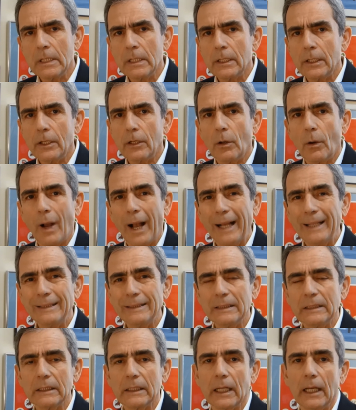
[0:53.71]
You know, I
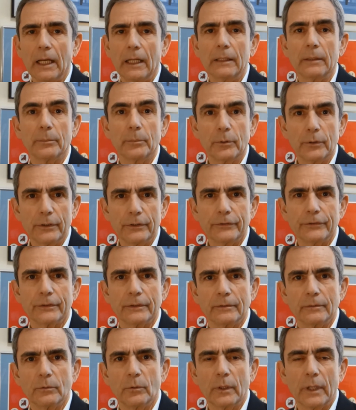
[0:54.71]
sent a guy to
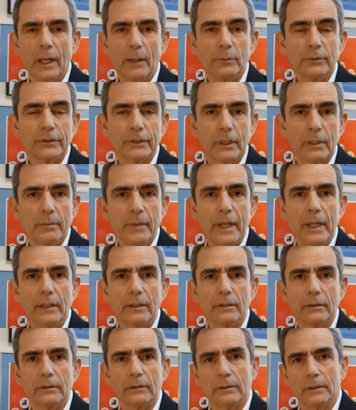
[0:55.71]
prison. When I was a
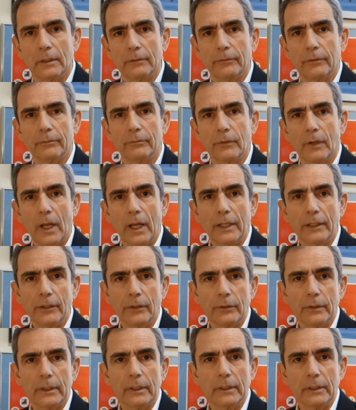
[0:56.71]
commander of a flying
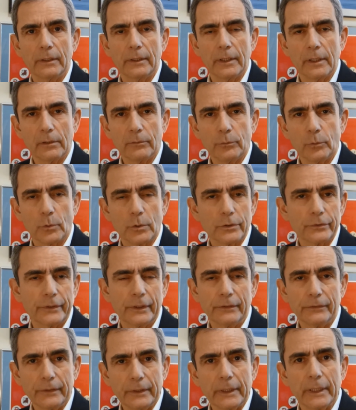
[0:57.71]
unit in the Air Force,
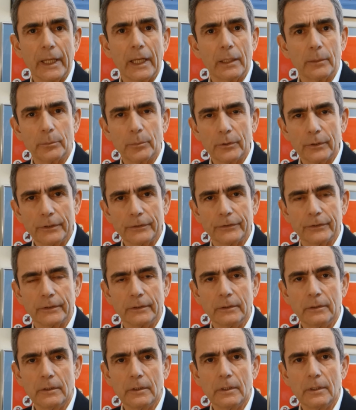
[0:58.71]
I sent a guy to
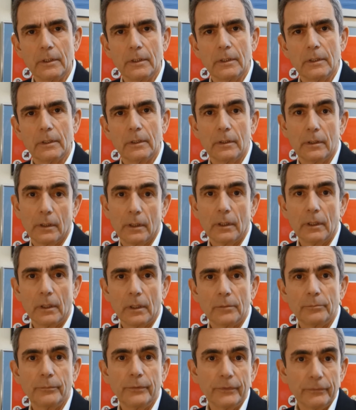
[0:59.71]
prison
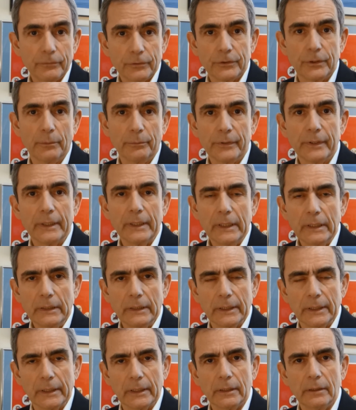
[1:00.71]
uh, for something he
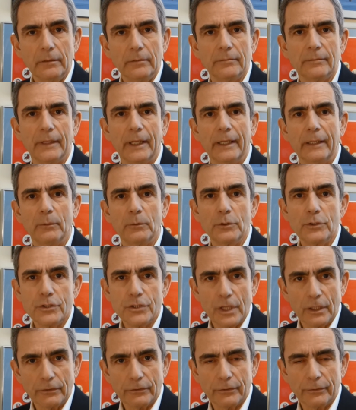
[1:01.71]
did, and it was
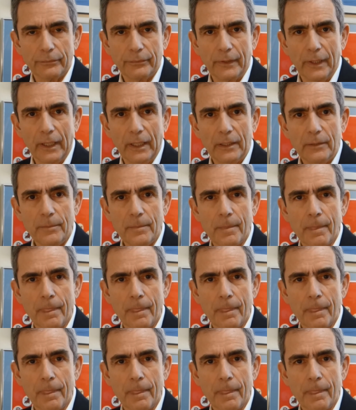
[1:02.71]
justified.